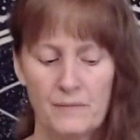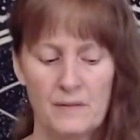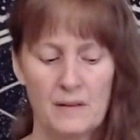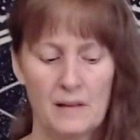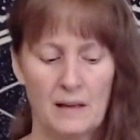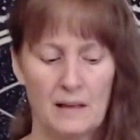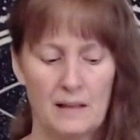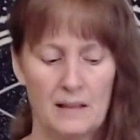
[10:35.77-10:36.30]

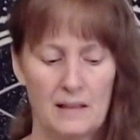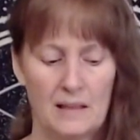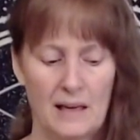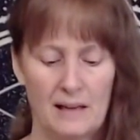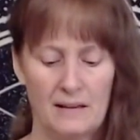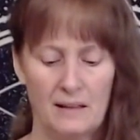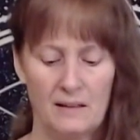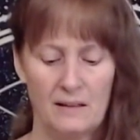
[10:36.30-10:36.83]
I
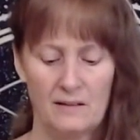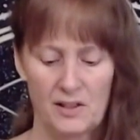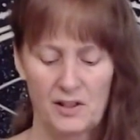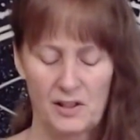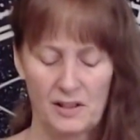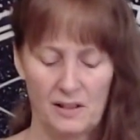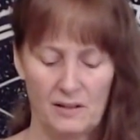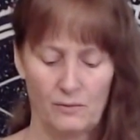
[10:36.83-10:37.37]
think
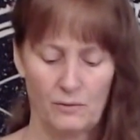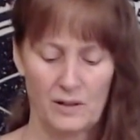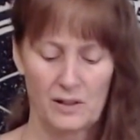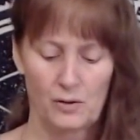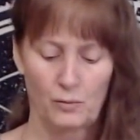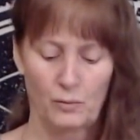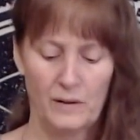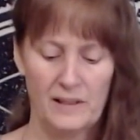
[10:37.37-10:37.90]
this is
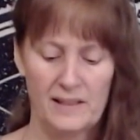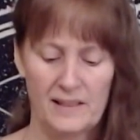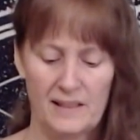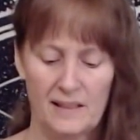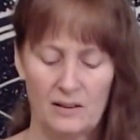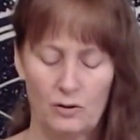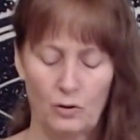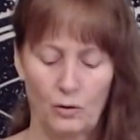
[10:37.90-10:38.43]

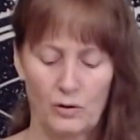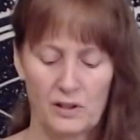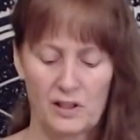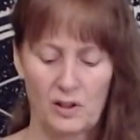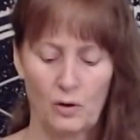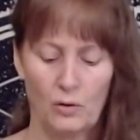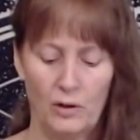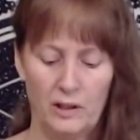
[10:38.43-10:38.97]
recent or is
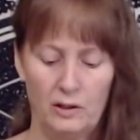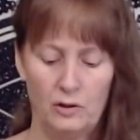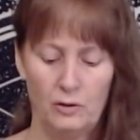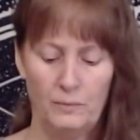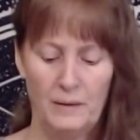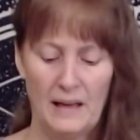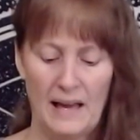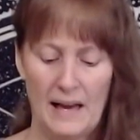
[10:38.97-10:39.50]
going to
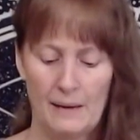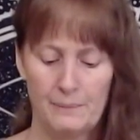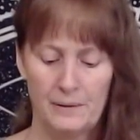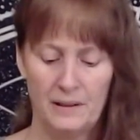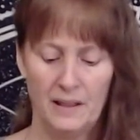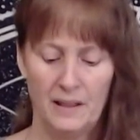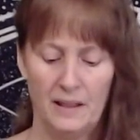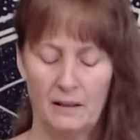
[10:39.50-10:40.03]
be
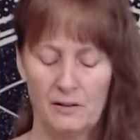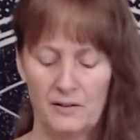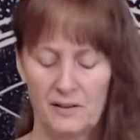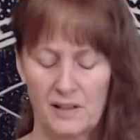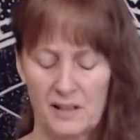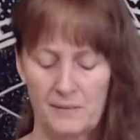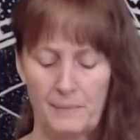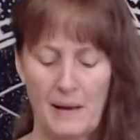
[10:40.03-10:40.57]
happening,
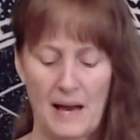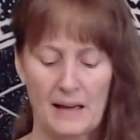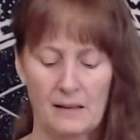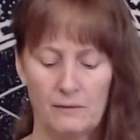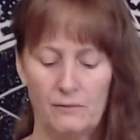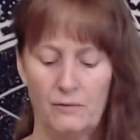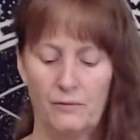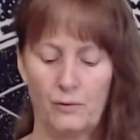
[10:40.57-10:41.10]
this back
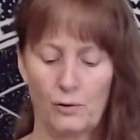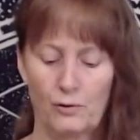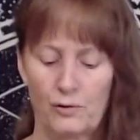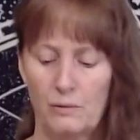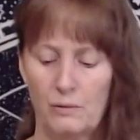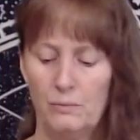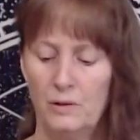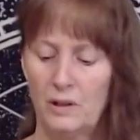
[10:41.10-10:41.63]
and forth
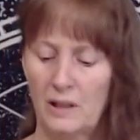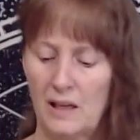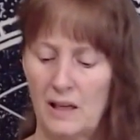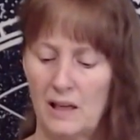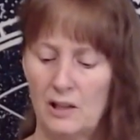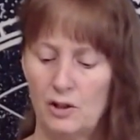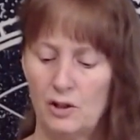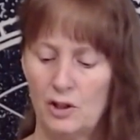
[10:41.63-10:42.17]

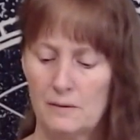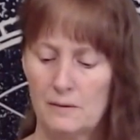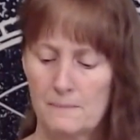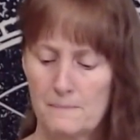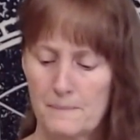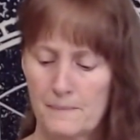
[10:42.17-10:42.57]
communication.